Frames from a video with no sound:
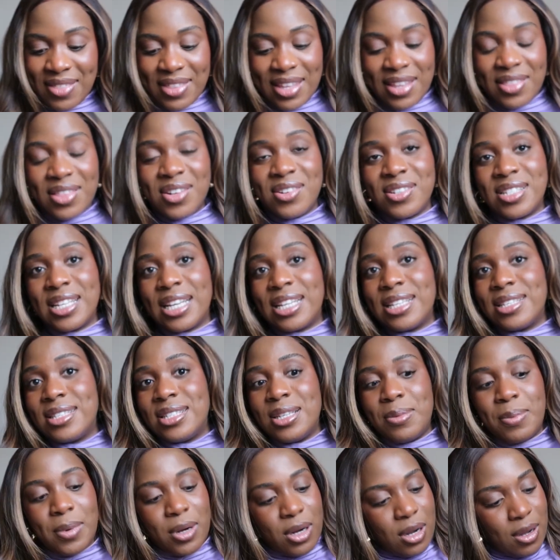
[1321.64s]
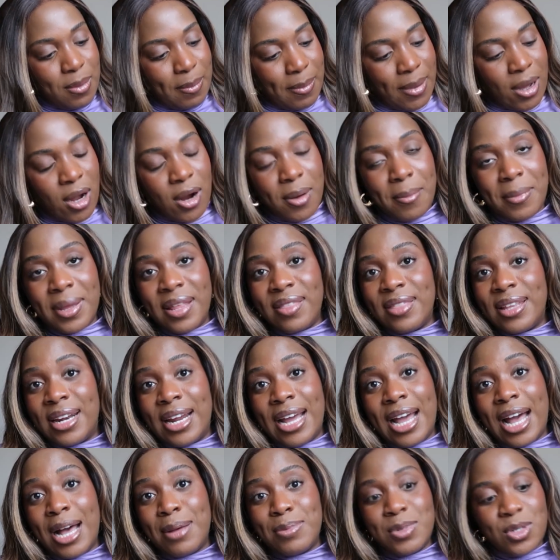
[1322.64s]
and then there's like a zipper compartment that
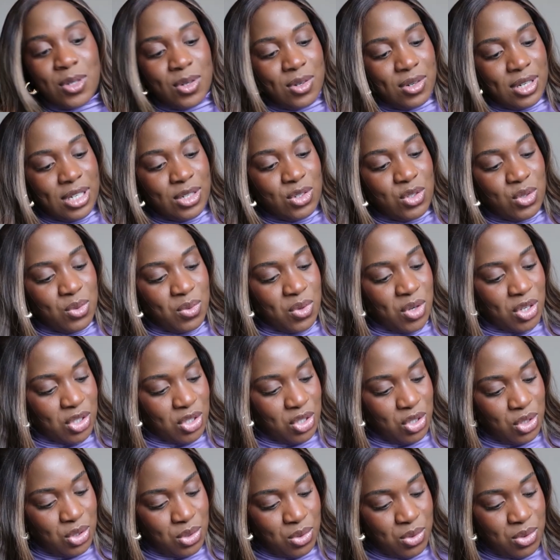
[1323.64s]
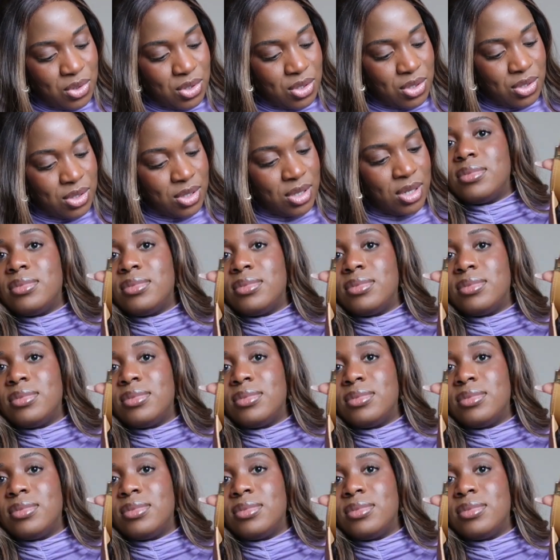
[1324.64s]
I absolutely do not use.